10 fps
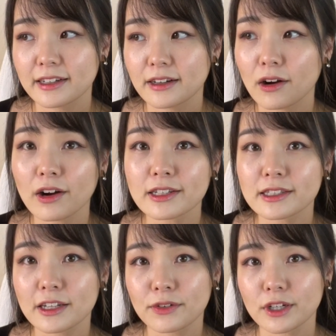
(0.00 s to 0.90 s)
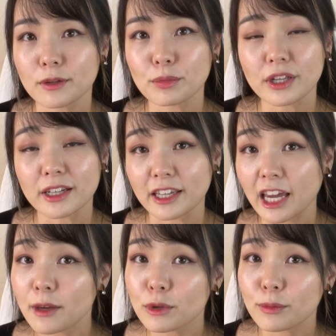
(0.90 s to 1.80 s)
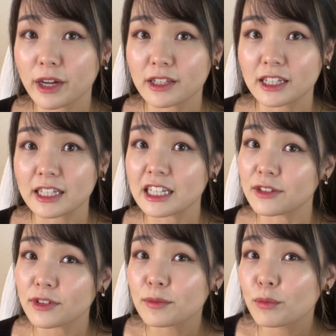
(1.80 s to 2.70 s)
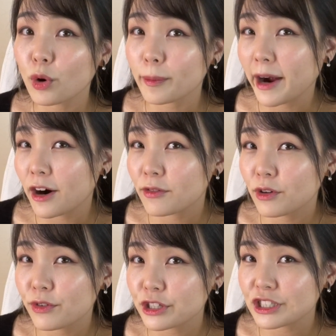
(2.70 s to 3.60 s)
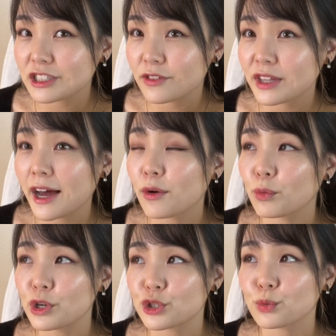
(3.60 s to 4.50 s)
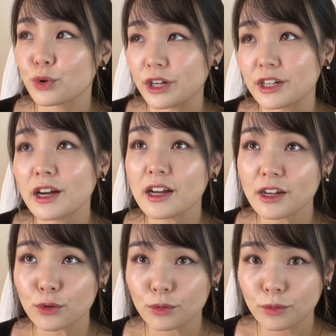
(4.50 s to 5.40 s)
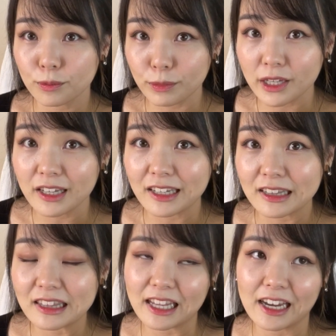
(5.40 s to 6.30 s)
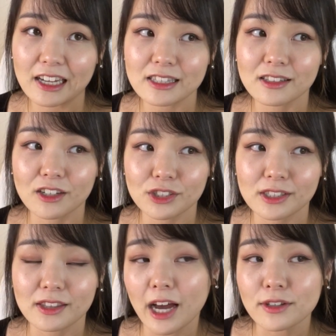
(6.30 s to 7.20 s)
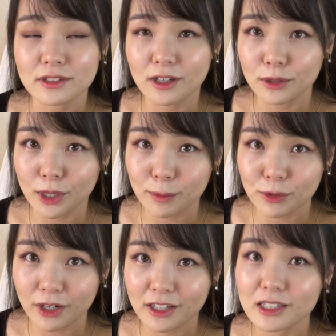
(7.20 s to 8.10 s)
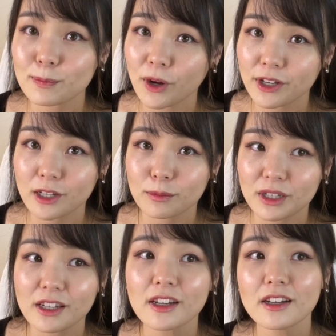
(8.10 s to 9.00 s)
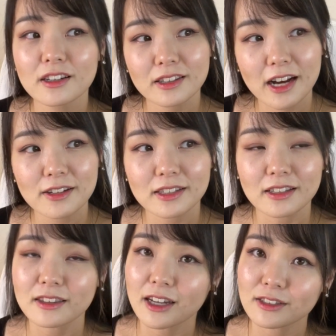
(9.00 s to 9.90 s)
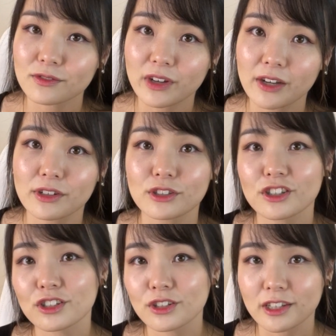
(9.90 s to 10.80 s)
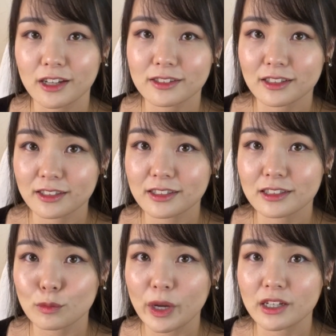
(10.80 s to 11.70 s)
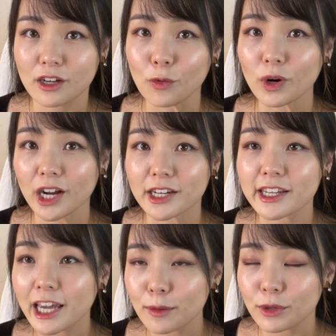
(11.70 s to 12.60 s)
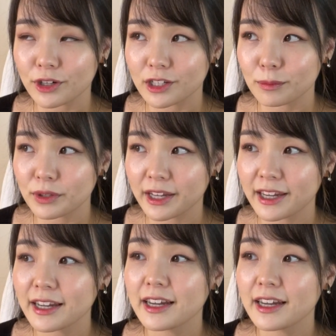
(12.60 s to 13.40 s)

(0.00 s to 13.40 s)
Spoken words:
honestly, if you're gonna play a game, you might need even more powerful versions of that, which would mean that it's not just a $1,000 upgrade. It's probably gonna be $1,000, $1,500, $2,000, depending on what kind of game you're gonna play.